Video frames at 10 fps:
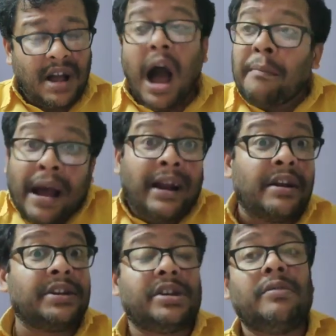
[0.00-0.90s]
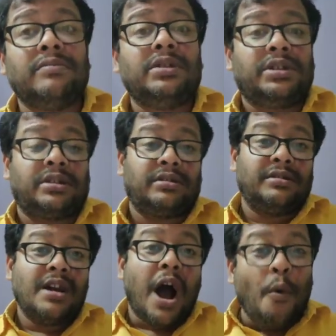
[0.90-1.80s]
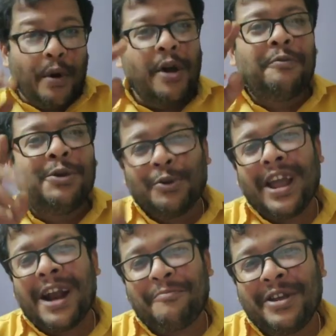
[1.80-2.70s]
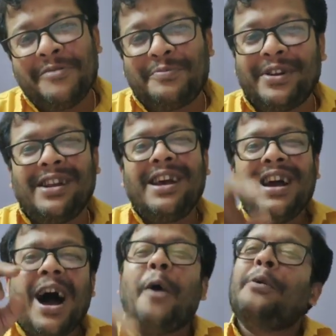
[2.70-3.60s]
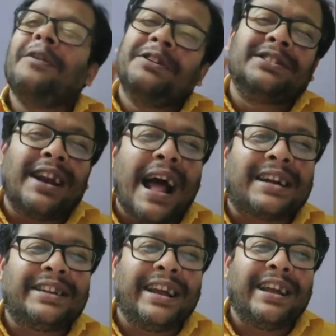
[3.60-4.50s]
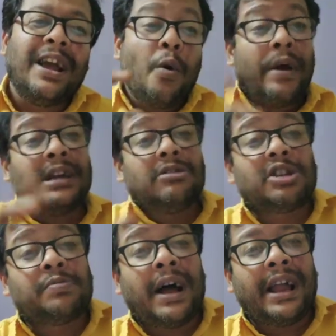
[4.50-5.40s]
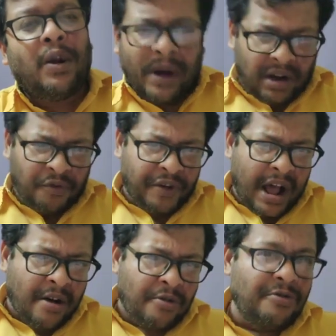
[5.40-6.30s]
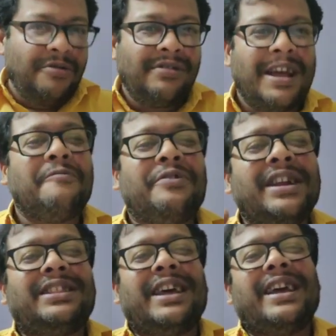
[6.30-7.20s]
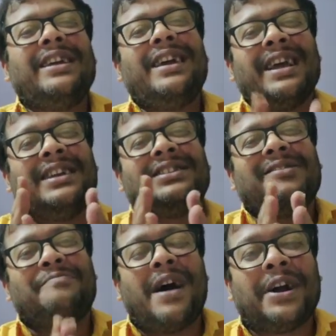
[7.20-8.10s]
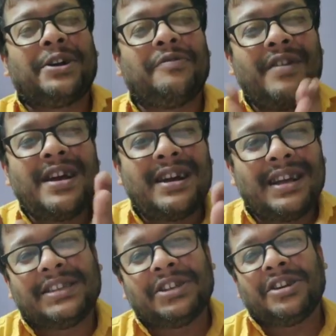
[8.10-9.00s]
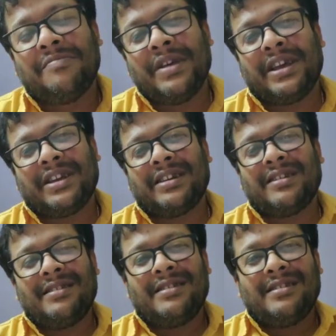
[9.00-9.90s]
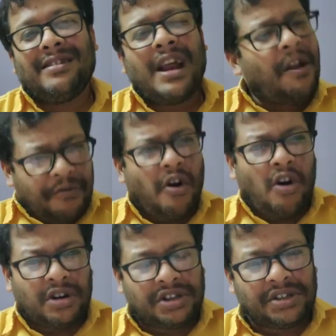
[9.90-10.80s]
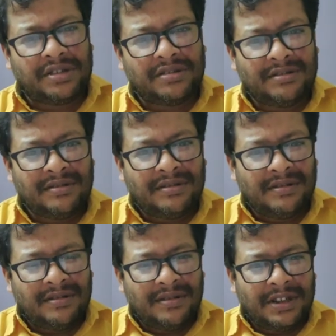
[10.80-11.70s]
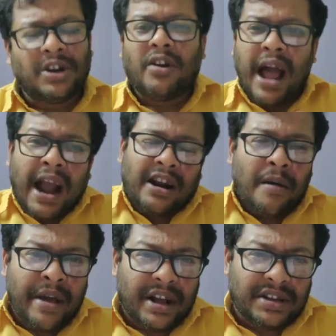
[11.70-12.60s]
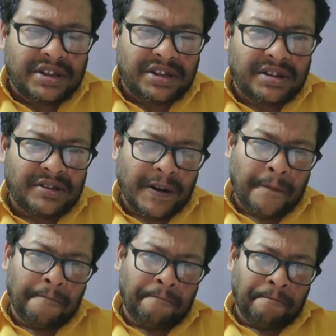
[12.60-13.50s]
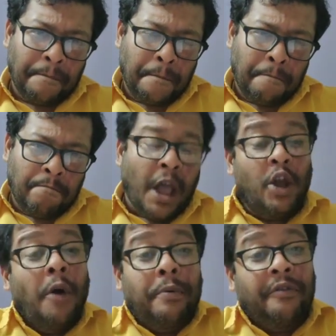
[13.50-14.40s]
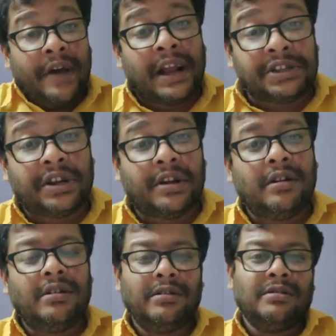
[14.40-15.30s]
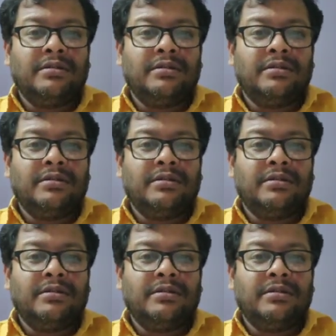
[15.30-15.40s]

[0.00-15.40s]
our mannerisms, our way of looking at people, our way of interacting, when to smile, when to frown, everything is a part of decision making. And of course, your academics, your profession